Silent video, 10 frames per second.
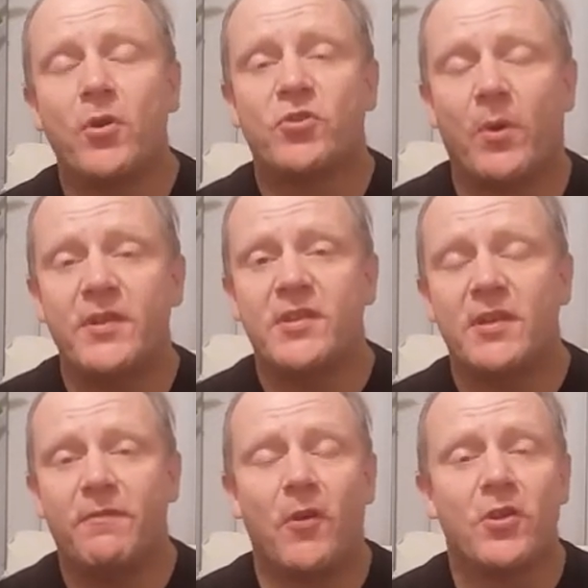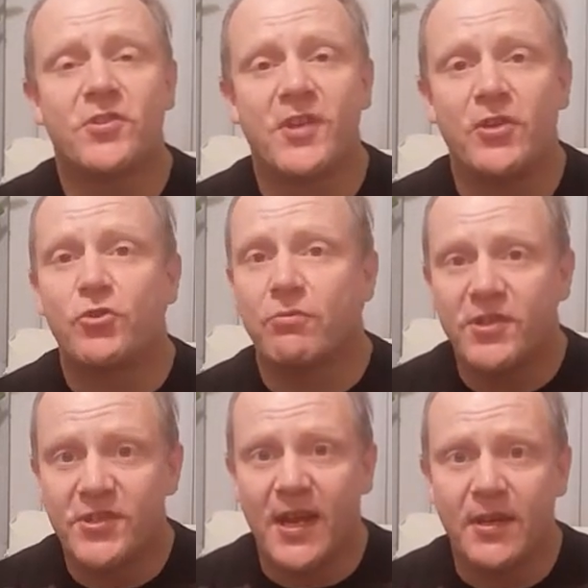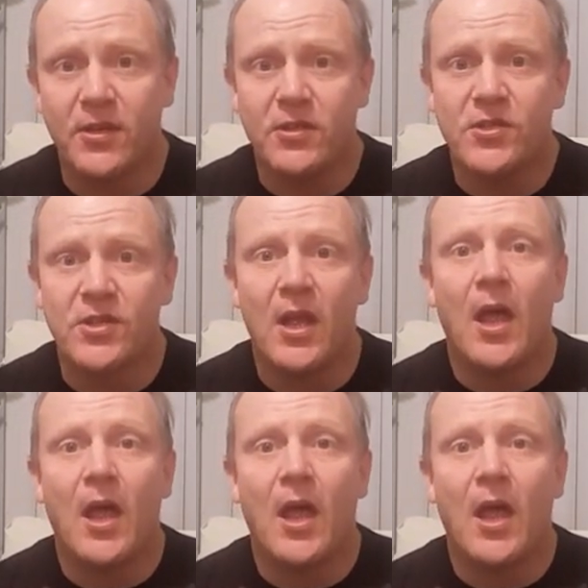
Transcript: 21st century standards.